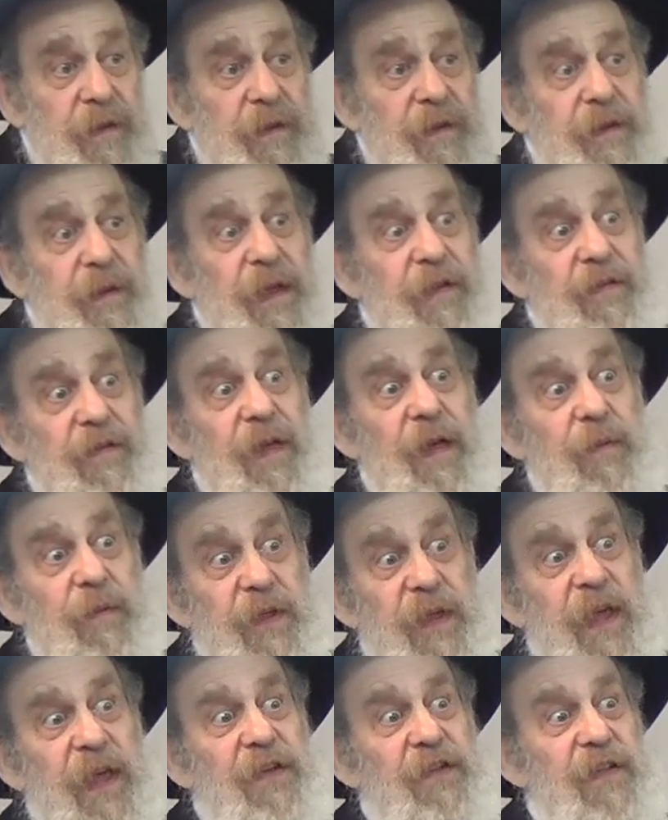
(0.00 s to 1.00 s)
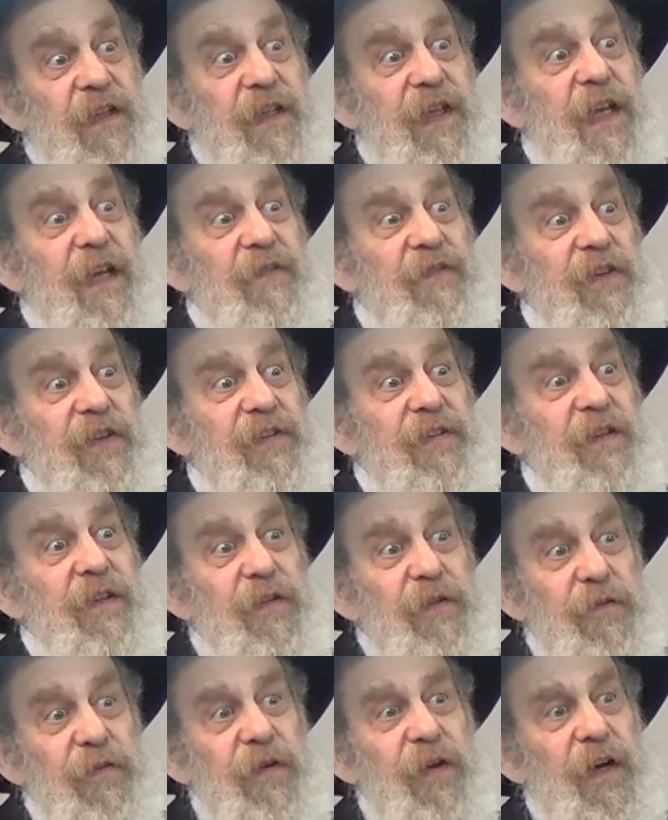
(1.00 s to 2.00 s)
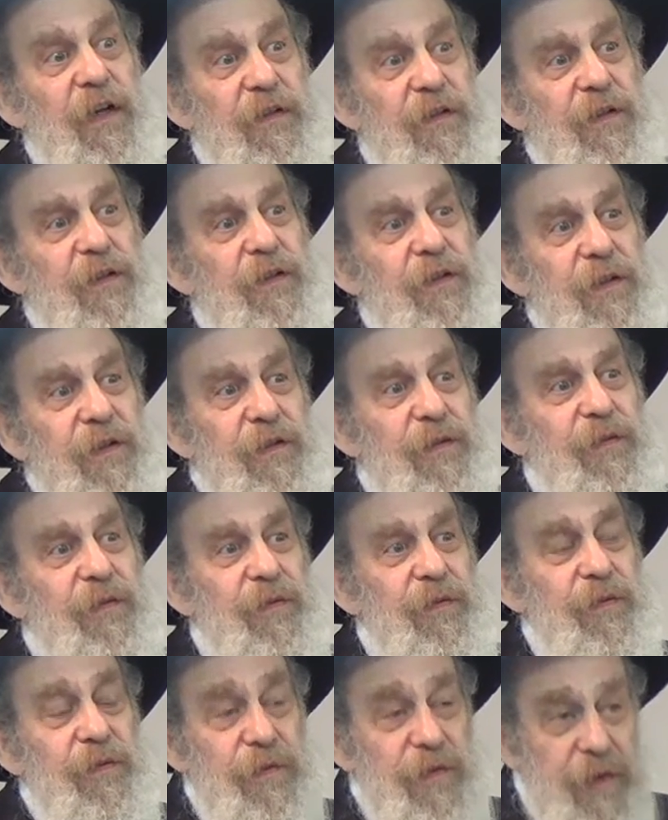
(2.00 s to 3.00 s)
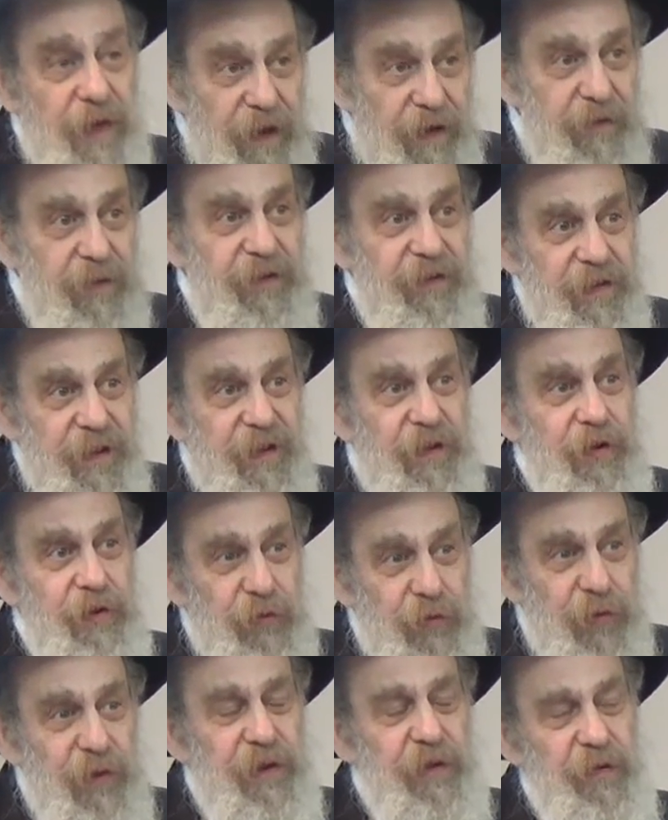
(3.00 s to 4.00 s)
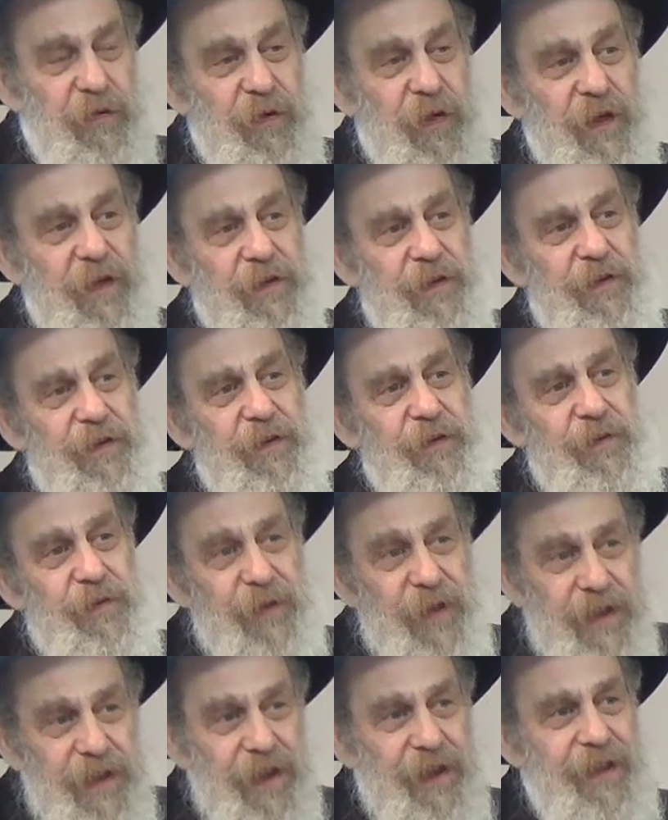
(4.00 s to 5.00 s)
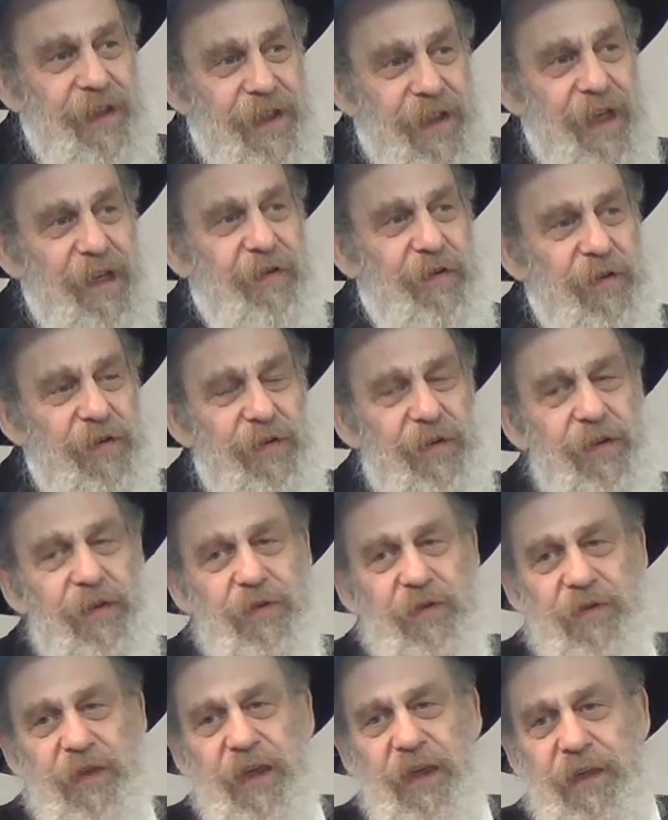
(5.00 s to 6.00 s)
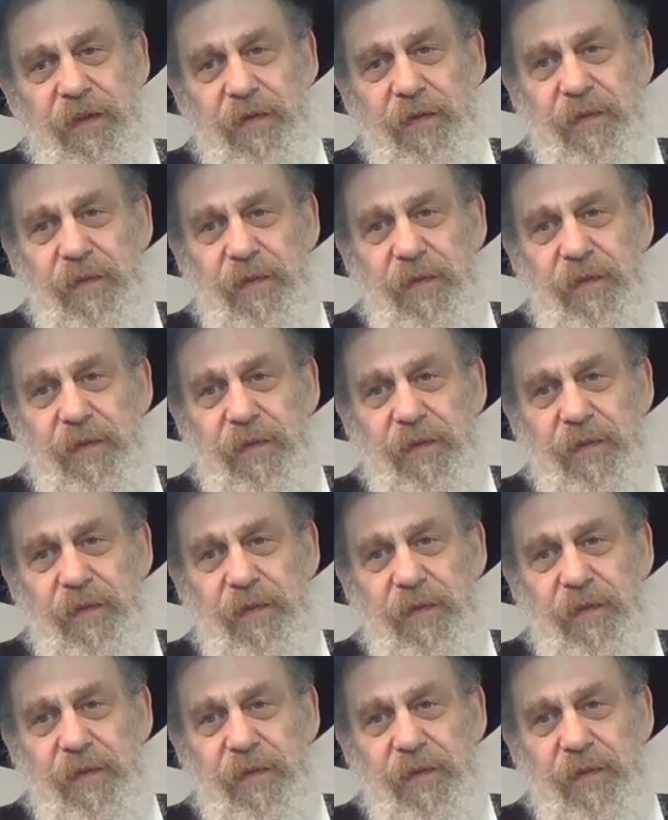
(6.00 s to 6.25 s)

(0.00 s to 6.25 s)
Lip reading: That's the obligation on every single father, every single Jewish father, regarding every single child.